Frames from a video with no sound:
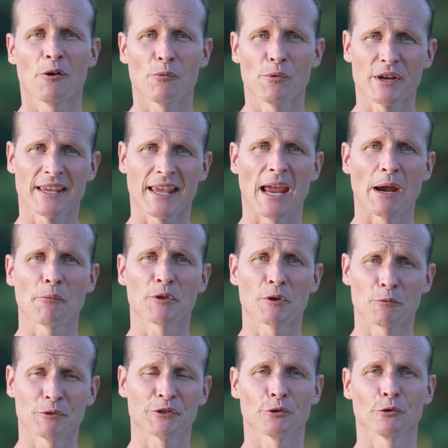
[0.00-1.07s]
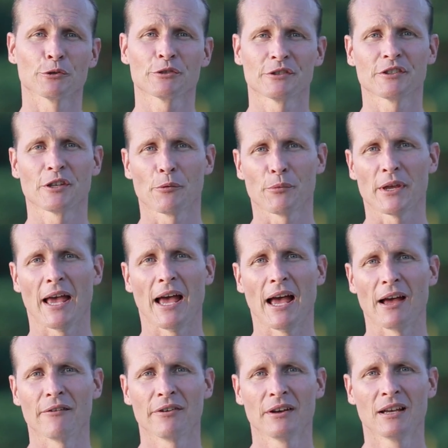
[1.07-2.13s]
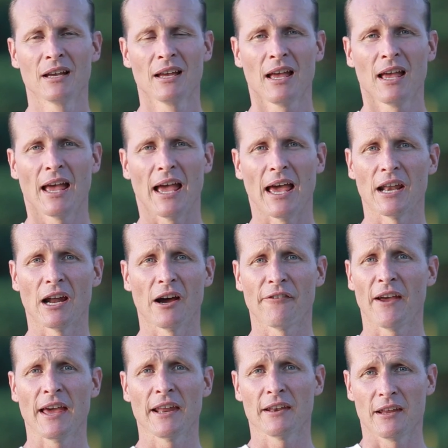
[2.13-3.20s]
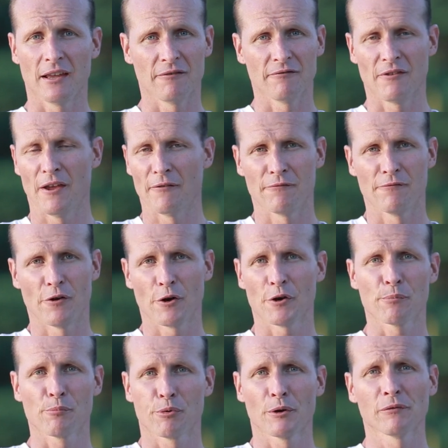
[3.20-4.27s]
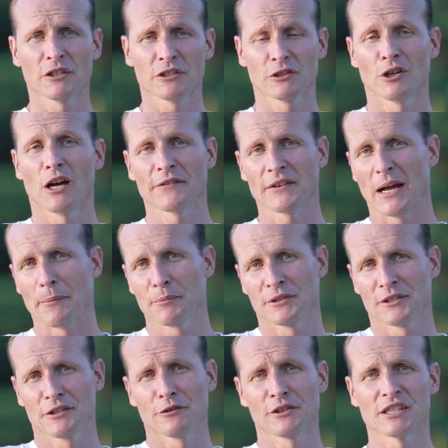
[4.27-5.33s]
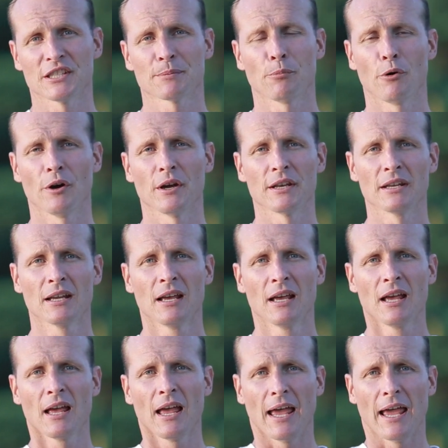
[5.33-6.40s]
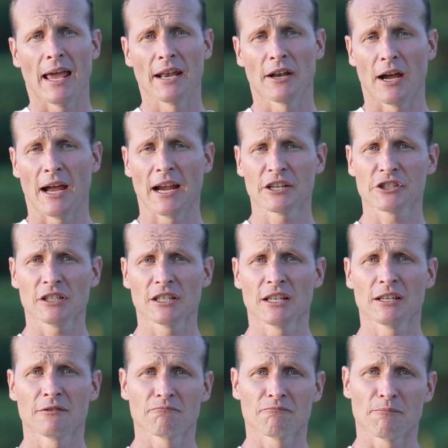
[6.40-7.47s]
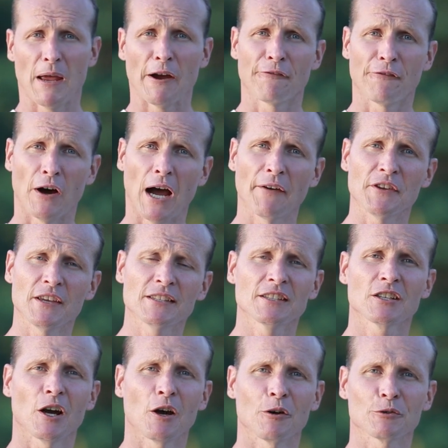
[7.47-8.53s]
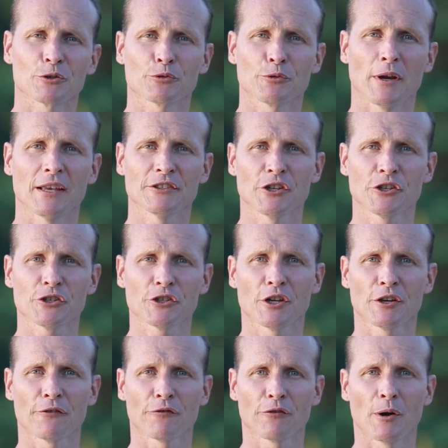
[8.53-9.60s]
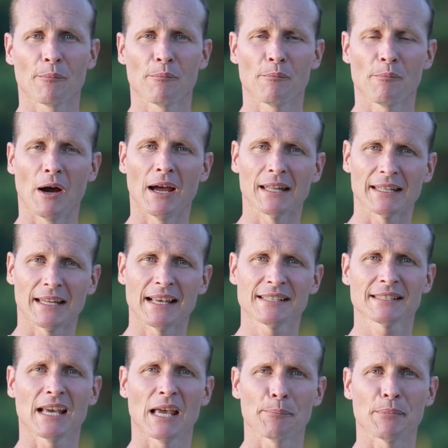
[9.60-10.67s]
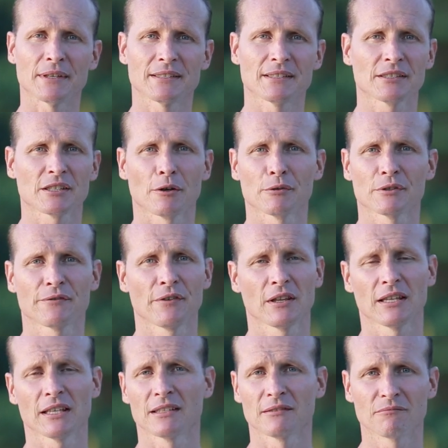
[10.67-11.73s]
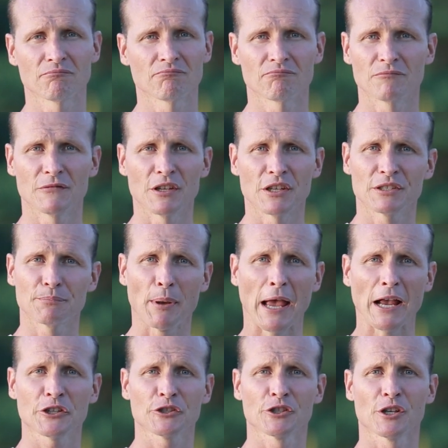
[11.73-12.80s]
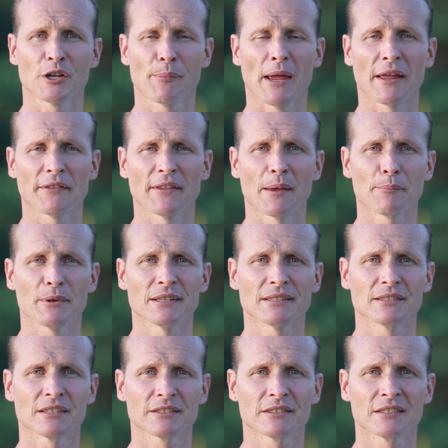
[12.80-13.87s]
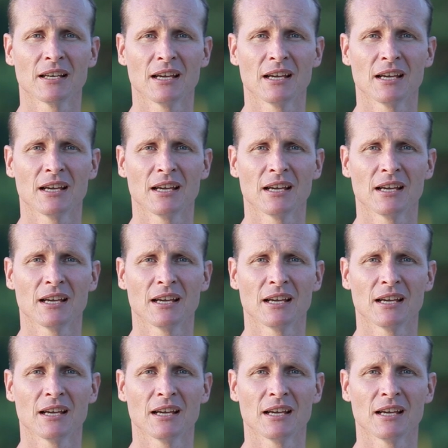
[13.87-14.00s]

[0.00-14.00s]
we can with the resources that we have. And I've had a very privileged life up until this point. And I actually, about 5 years ago, I was transitioning from my landscape business. I was feeling dispassionate about that business